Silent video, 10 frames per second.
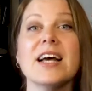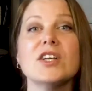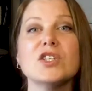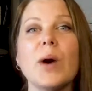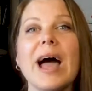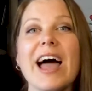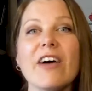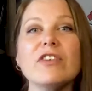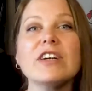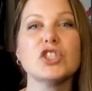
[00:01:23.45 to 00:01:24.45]
So
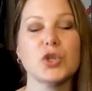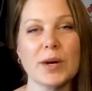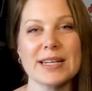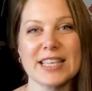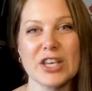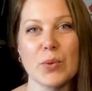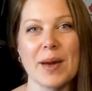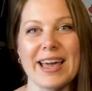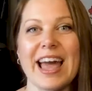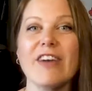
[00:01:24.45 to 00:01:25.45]
every choice that you
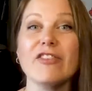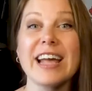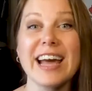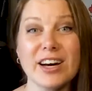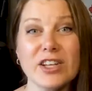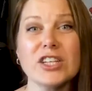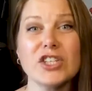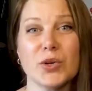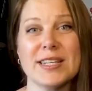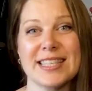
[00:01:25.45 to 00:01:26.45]
make, every healthy
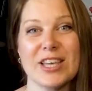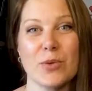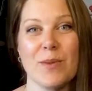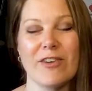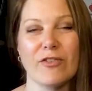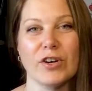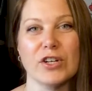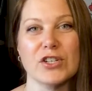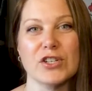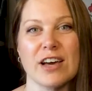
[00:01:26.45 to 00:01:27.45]
choice that you make for
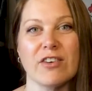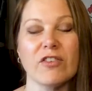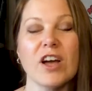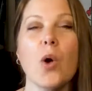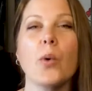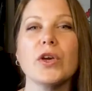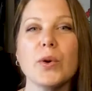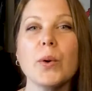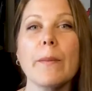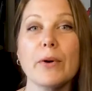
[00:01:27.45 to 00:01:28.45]
yourself, where
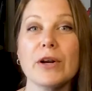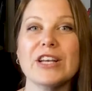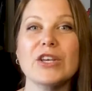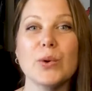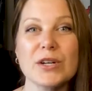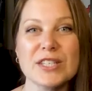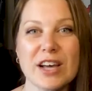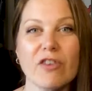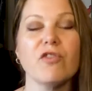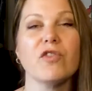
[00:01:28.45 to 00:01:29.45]
you are putting
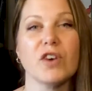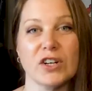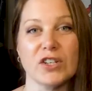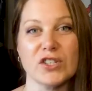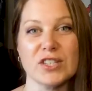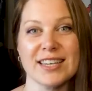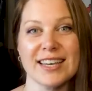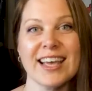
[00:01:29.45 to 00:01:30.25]
yourself first,